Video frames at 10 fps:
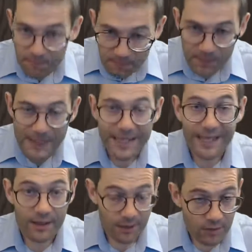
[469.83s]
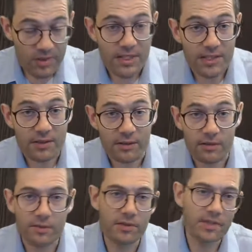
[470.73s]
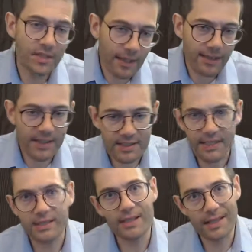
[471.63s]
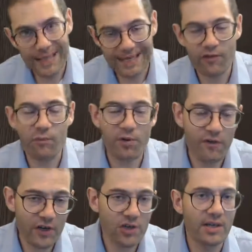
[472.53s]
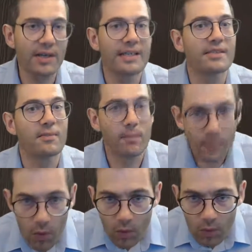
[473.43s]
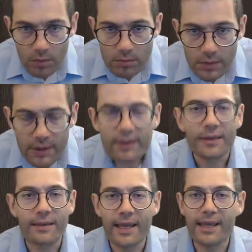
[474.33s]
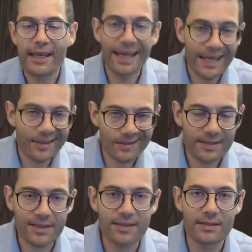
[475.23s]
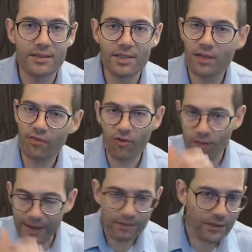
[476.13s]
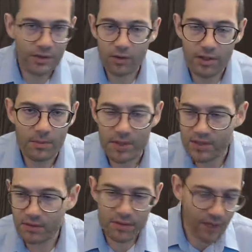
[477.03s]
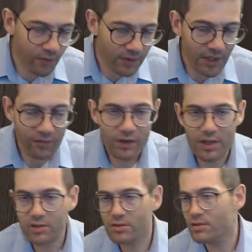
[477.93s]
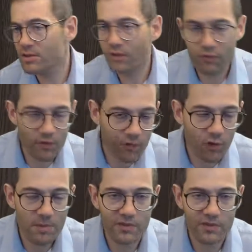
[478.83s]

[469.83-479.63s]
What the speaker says: being consistent, because nothing says lack of professionalism more than inconsistency throughout the document. So different definitions, different forms of